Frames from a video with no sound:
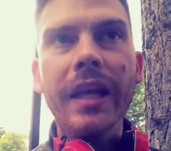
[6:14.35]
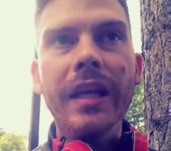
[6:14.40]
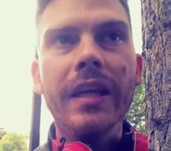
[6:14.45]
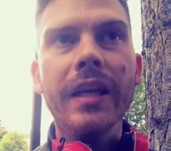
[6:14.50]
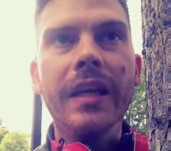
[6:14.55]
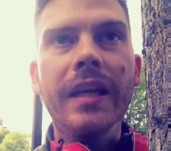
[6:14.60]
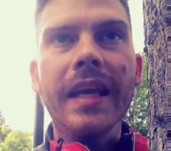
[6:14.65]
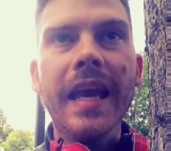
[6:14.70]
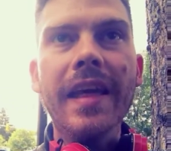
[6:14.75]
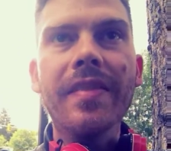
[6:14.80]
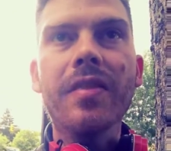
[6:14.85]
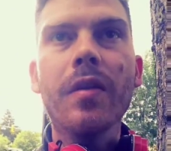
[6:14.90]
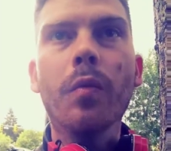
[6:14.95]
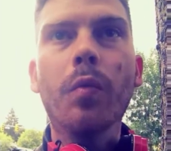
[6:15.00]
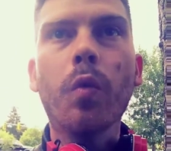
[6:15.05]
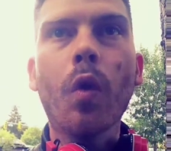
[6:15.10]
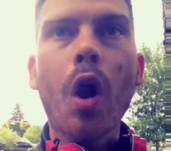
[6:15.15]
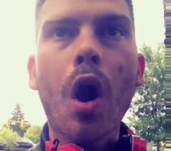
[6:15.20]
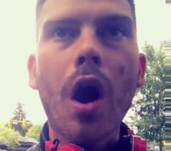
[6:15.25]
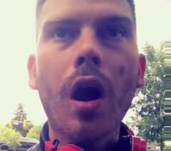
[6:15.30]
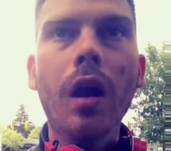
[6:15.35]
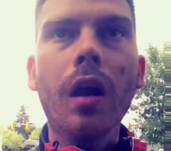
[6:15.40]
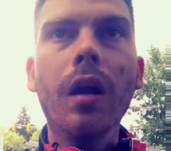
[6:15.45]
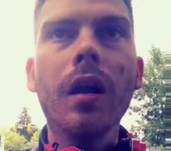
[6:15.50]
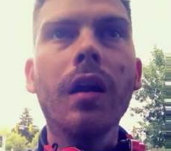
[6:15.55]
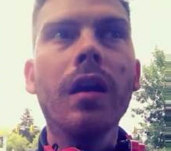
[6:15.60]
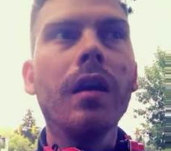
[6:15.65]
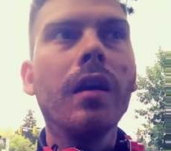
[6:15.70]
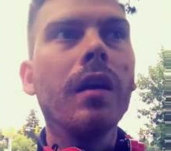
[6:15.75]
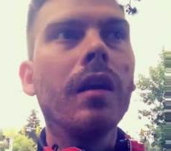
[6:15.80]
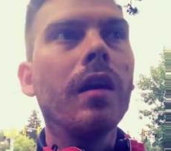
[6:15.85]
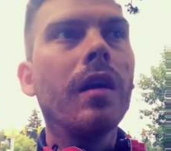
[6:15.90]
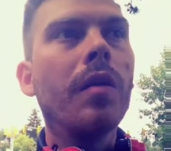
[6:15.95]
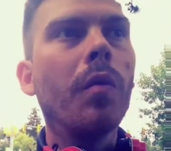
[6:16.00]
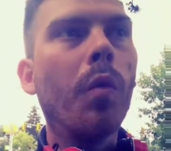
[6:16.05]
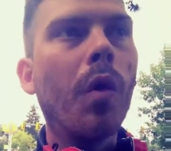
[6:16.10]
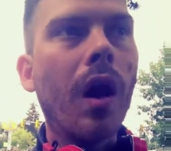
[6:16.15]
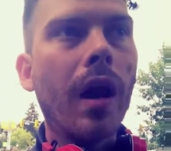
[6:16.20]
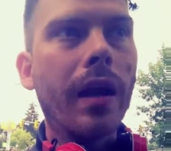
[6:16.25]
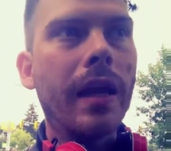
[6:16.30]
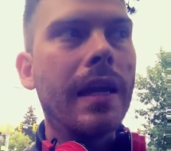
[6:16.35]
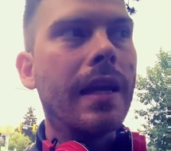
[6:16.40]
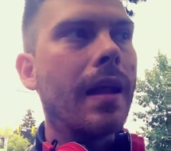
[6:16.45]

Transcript: could get the wrong one.